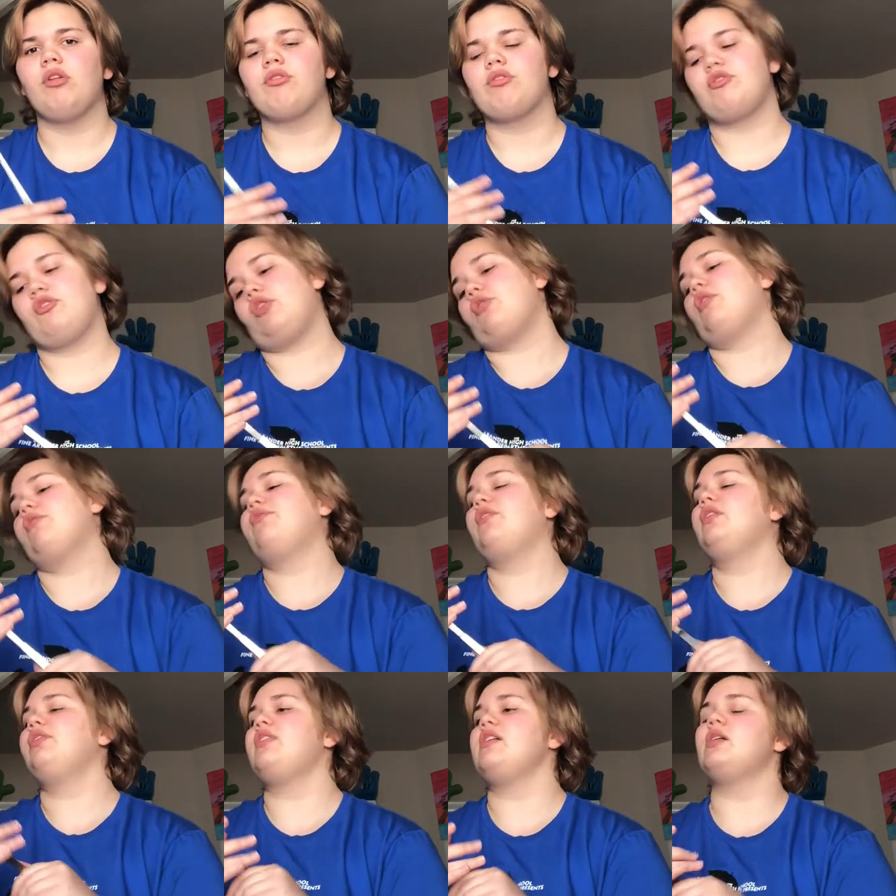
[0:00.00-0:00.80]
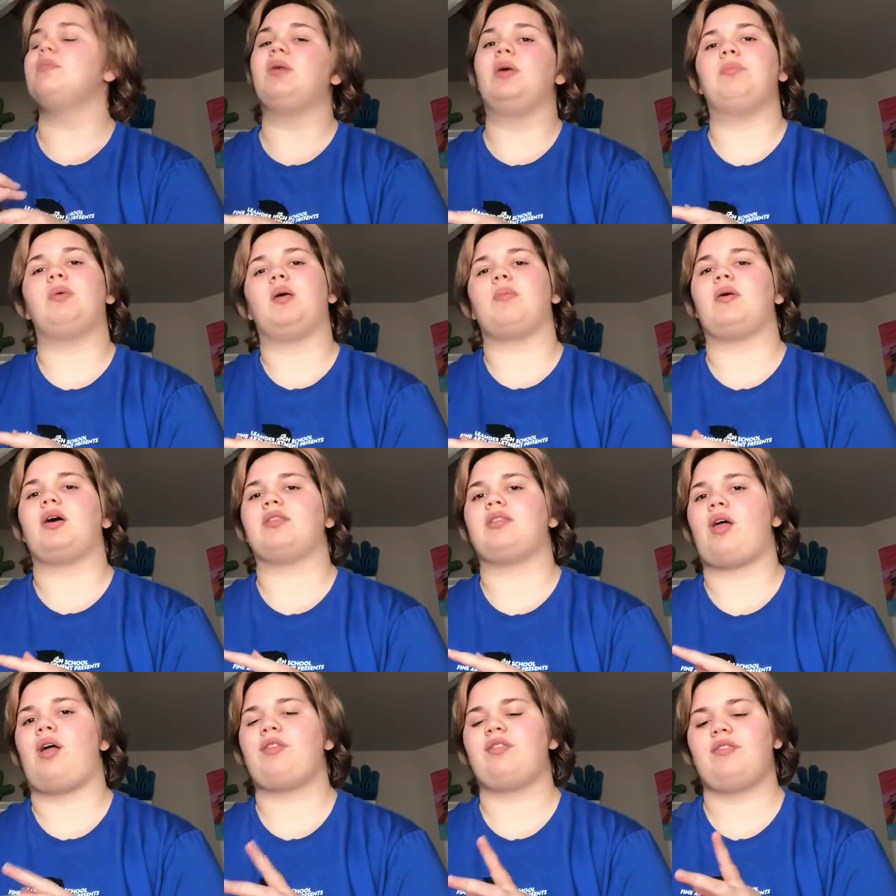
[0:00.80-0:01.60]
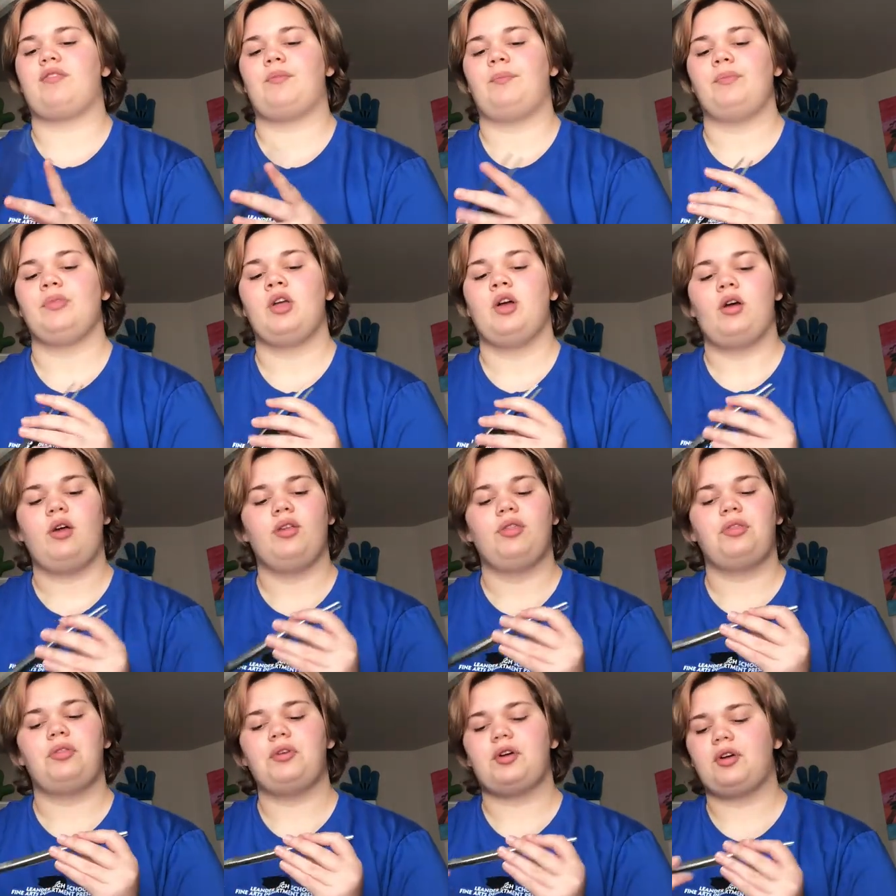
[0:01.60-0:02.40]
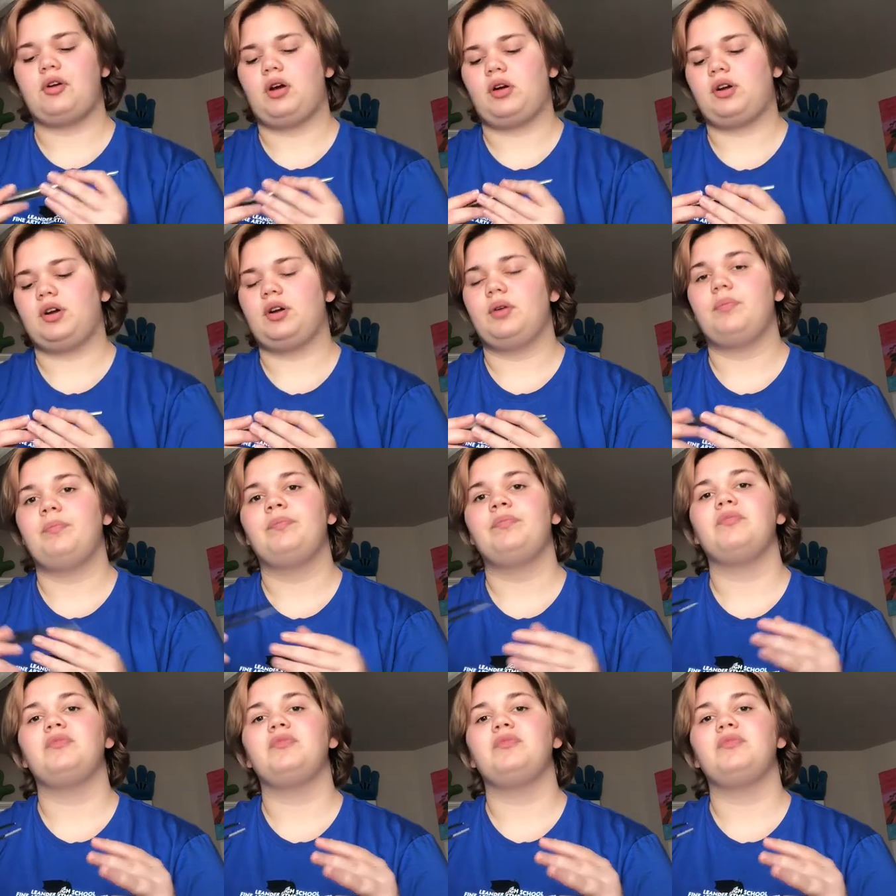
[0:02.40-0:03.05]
So a fun thing about ball pythons, there are